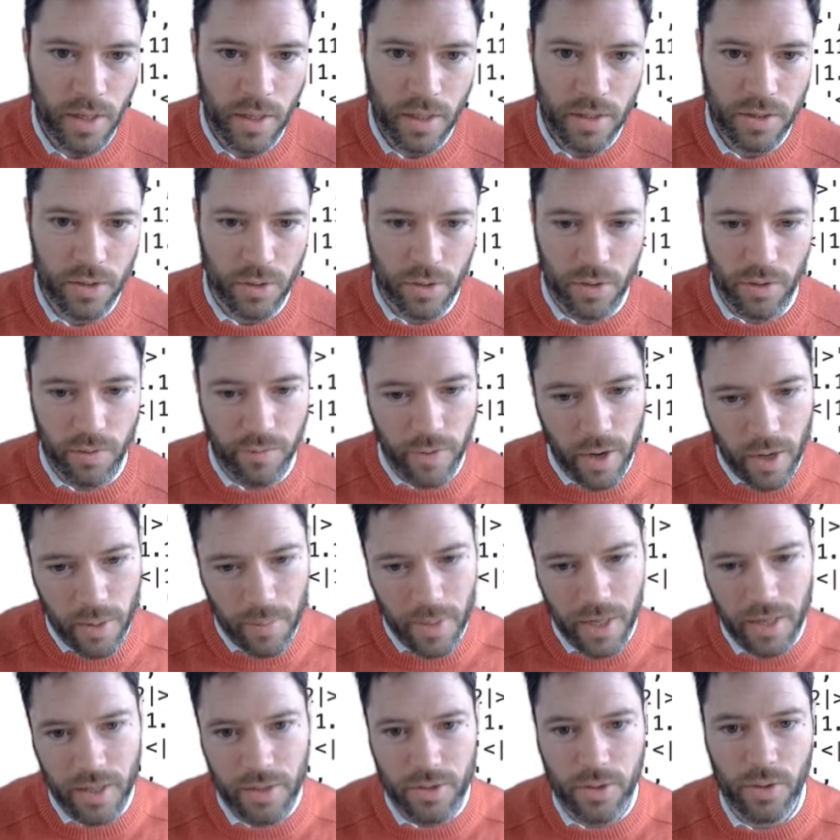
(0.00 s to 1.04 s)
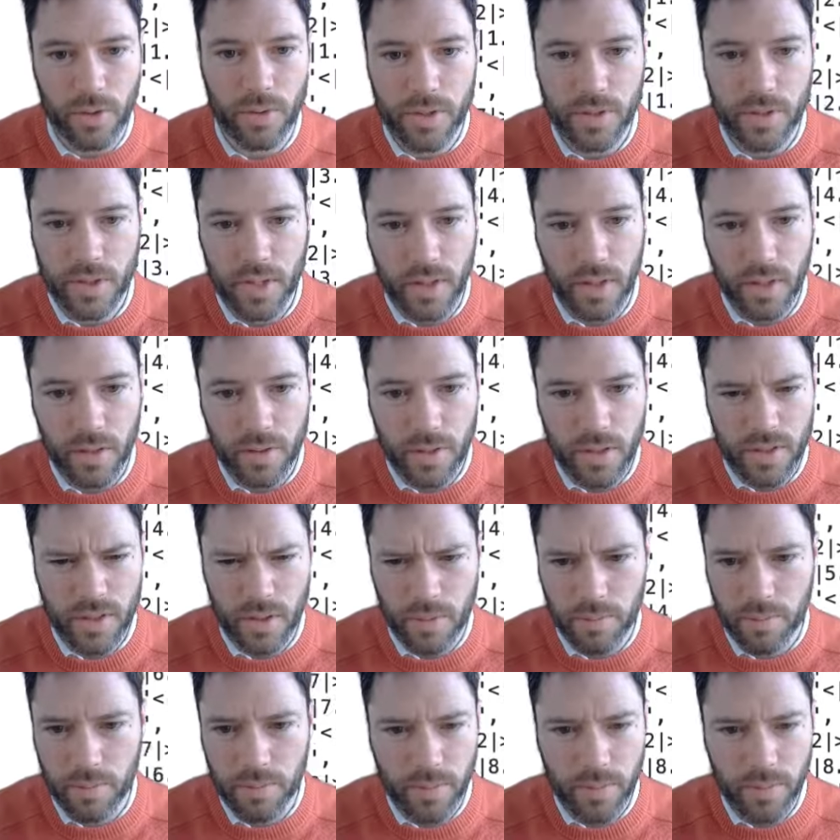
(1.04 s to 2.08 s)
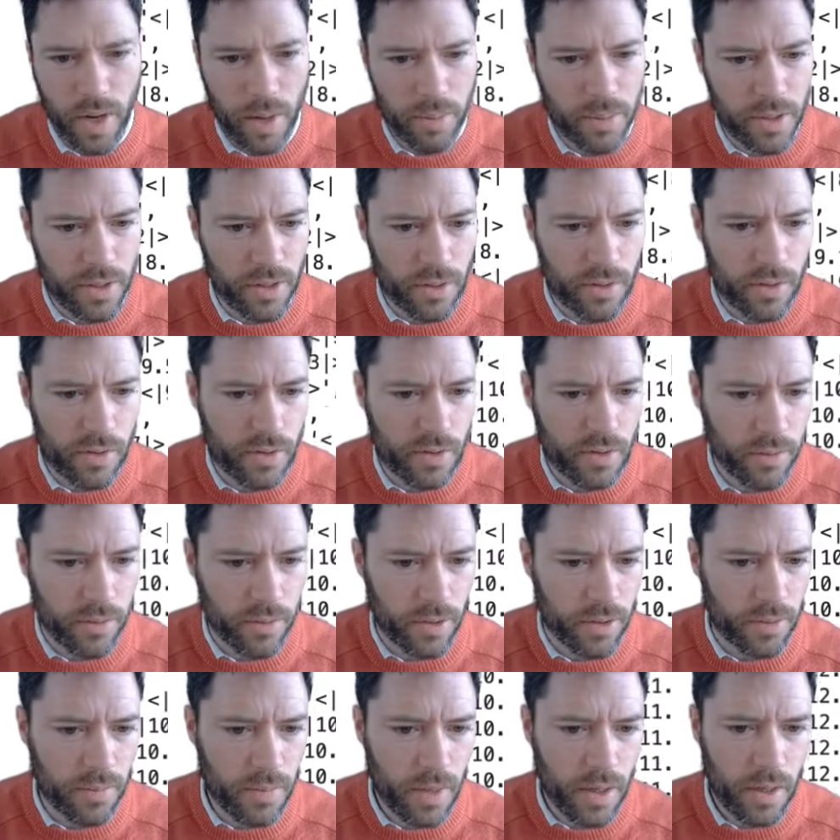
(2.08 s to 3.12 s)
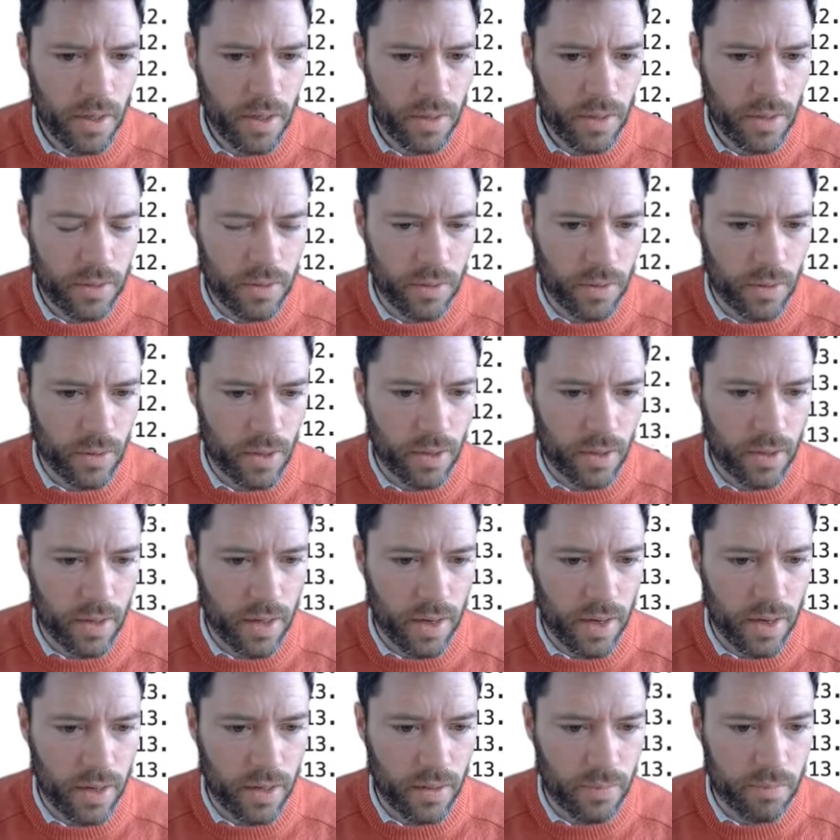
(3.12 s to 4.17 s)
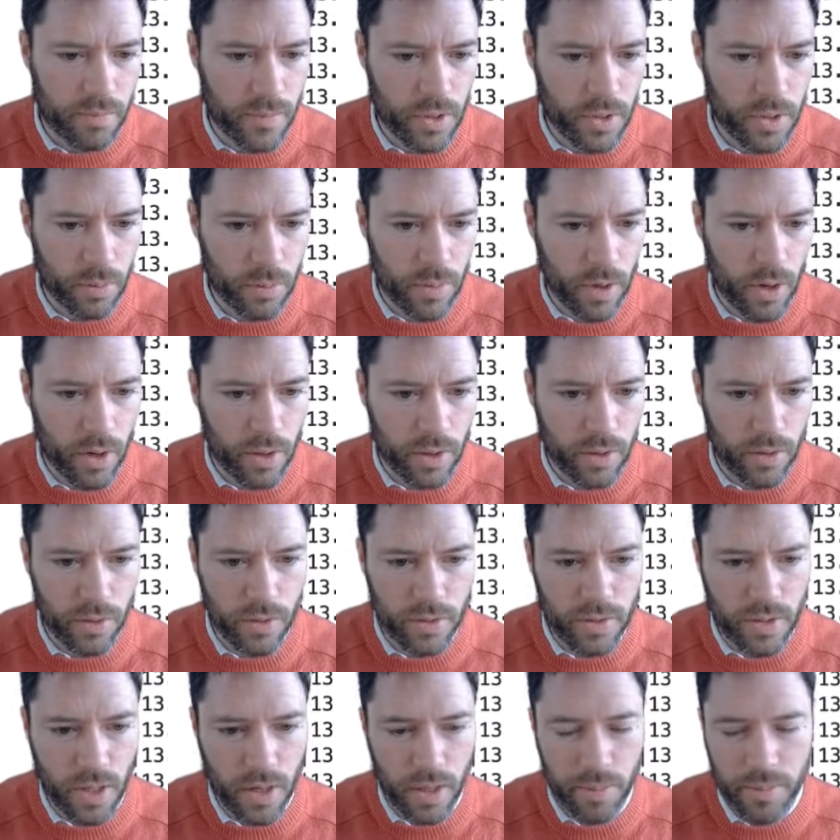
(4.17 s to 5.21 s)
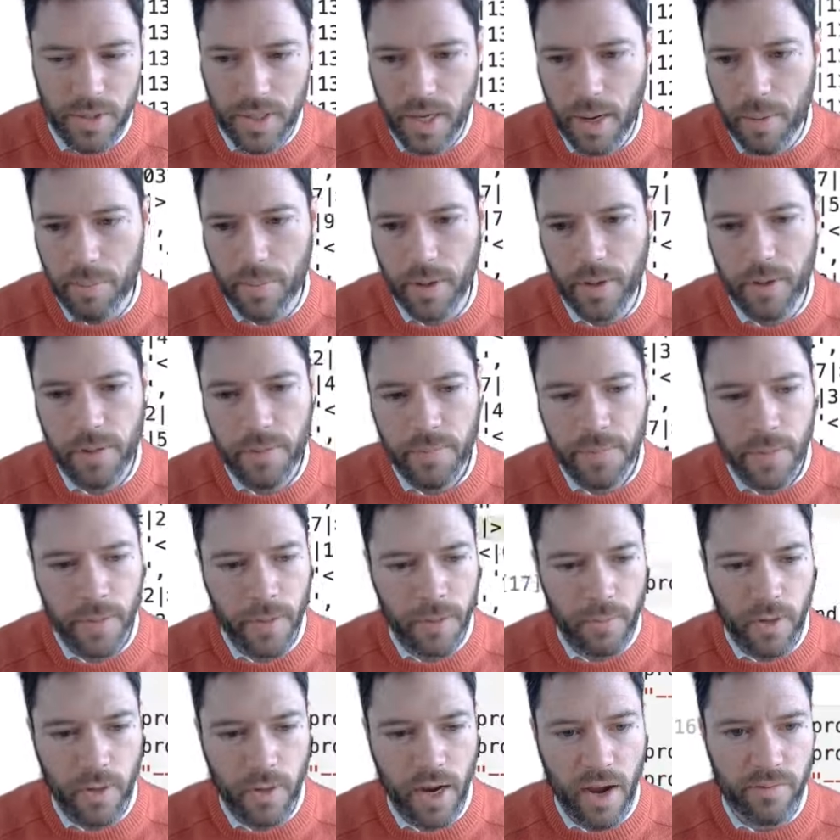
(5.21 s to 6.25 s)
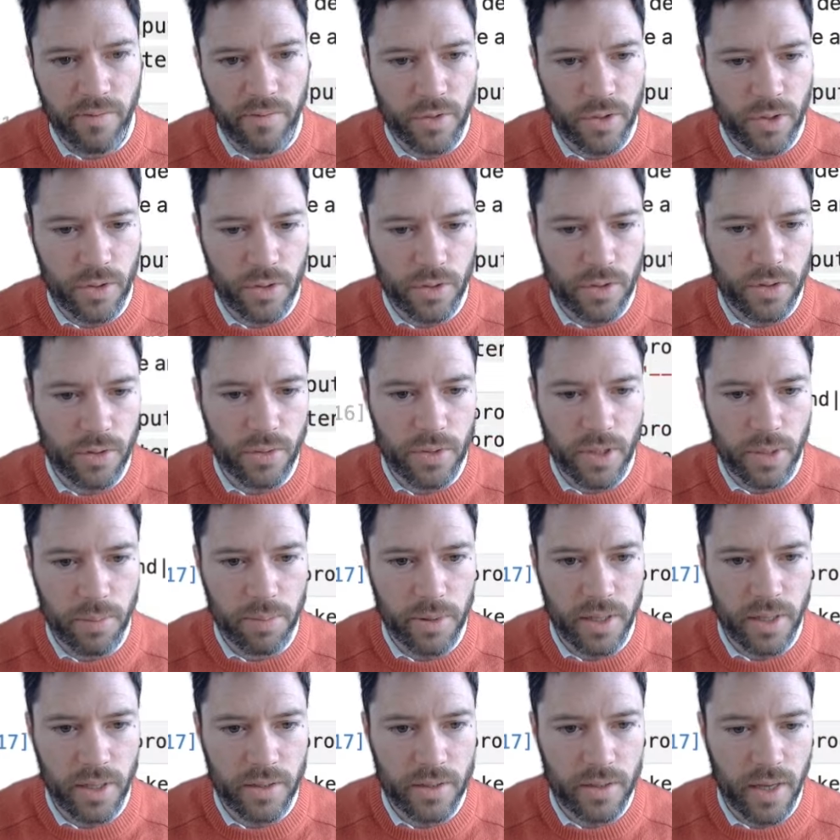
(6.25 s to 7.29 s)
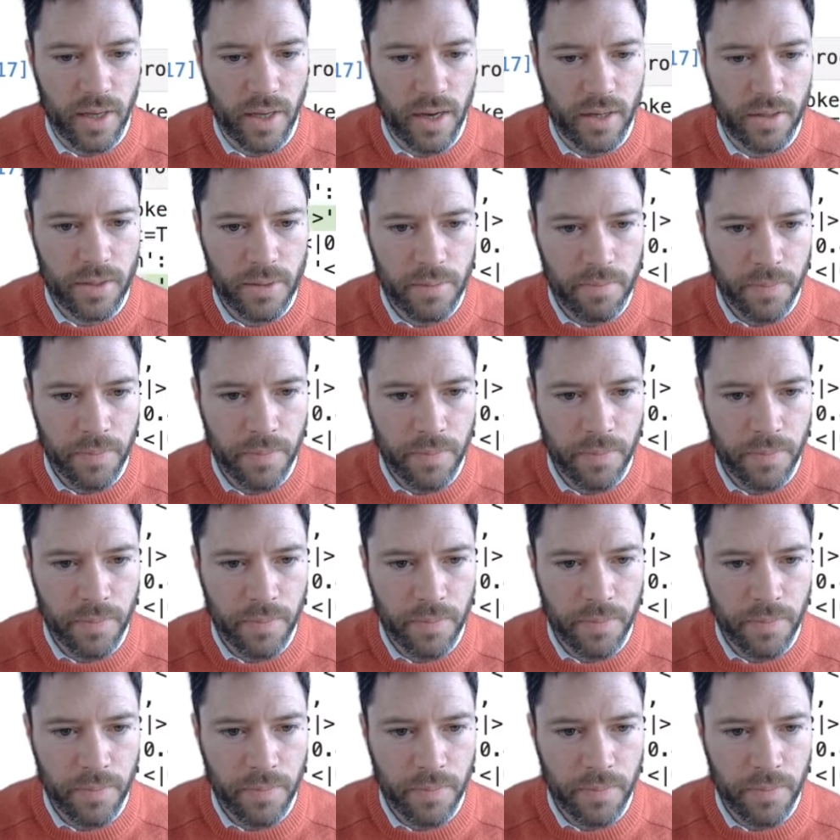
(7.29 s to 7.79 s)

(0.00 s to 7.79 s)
So there are very many tokens here. These are probably used for doing some audio timestamping, but I haven't dug too deeply into that.